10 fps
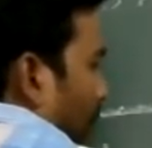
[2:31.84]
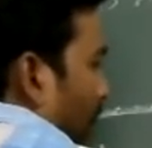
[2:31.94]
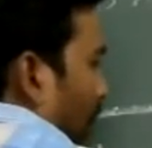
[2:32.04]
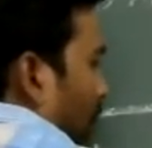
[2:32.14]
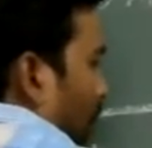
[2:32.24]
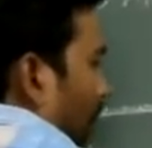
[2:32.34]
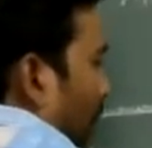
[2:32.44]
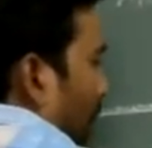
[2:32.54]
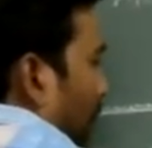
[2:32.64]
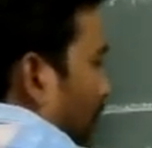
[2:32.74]

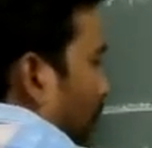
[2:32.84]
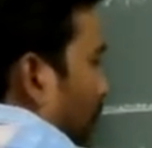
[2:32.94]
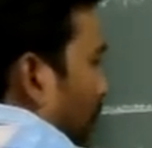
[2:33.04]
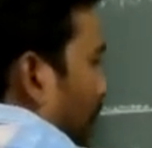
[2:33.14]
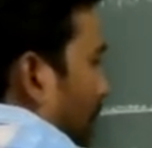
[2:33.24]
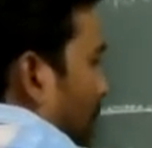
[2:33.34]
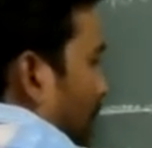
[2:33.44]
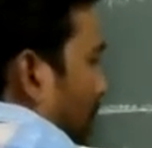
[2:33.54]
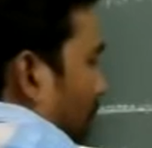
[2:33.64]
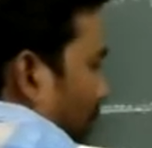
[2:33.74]
Infinite
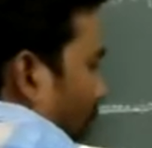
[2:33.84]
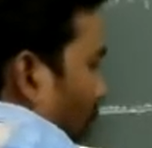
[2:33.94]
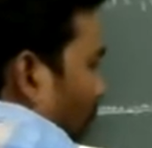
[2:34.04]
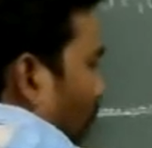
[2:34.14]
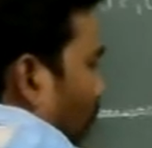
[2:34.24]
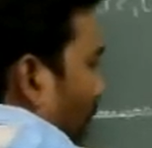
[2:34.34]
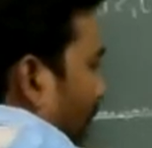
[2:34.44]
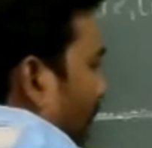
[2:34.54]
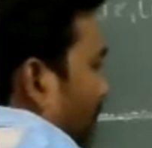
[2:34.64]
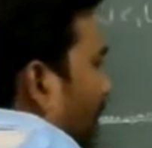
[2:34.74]
points.
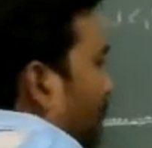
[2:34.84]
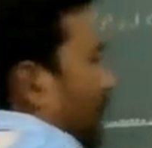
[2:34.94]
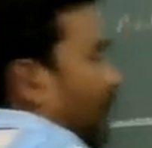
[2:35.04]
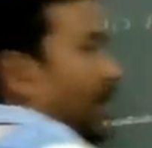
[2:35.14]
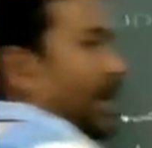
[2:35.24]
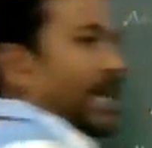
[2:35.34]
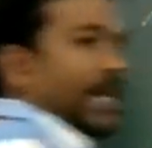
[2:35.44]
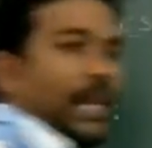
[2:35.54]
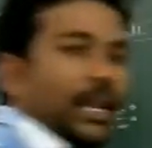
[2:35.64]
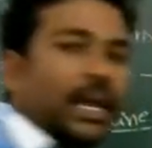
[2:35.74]
Whatever it may be,
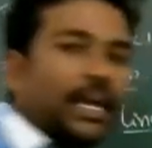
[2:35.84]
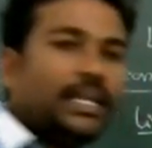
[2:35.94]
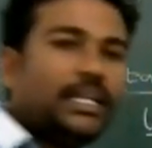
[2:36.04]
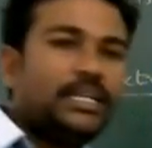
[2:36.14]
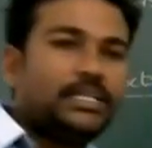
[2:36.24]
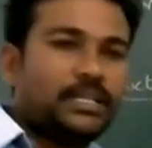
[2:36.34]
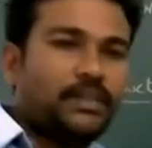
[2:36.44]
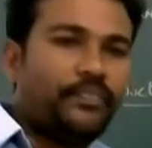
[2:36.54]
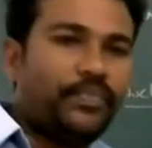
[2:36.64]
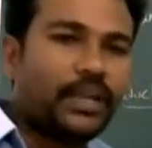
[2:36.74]
a line is
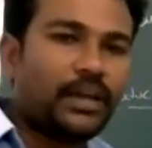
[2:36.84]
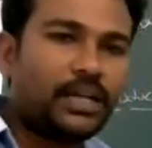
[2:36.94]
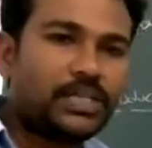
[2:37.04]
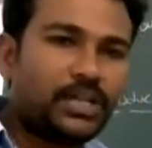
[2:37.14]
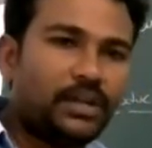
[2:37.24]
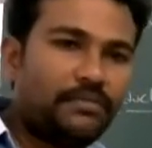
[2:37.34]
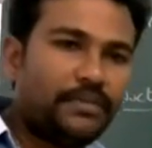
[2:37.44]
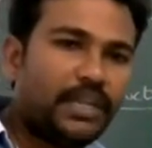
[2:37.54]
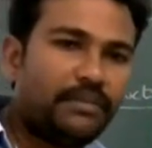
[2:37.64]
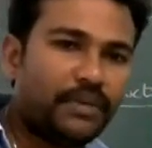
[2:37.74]
collection of
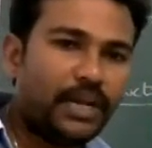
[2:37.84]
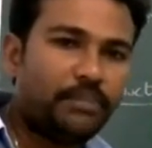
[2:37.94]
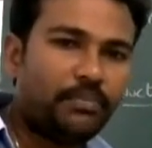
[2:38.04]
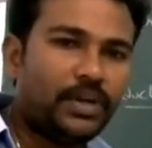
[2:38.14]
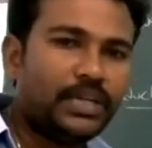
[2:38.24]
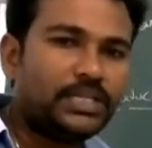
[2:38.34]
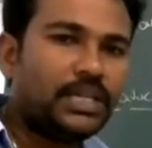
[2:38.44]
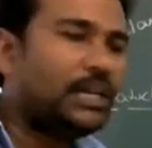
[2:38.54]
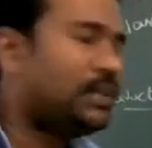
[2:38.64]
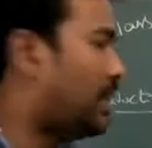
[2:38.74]
infinite points.
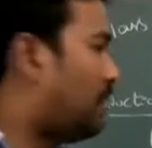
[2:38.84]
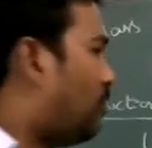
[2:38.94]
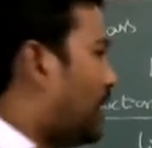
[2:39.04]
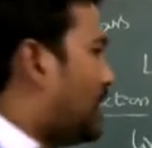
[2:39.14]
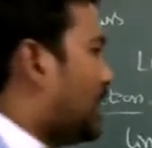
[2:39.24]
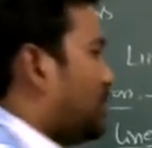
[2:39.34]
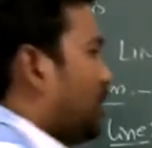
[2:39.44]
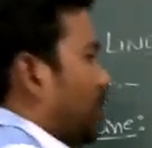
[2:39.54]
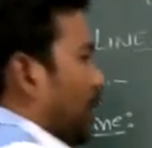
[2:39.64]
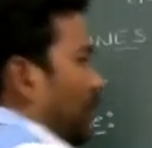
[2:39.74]
Then what is meant
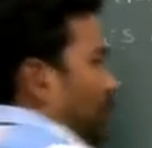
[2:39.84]
by a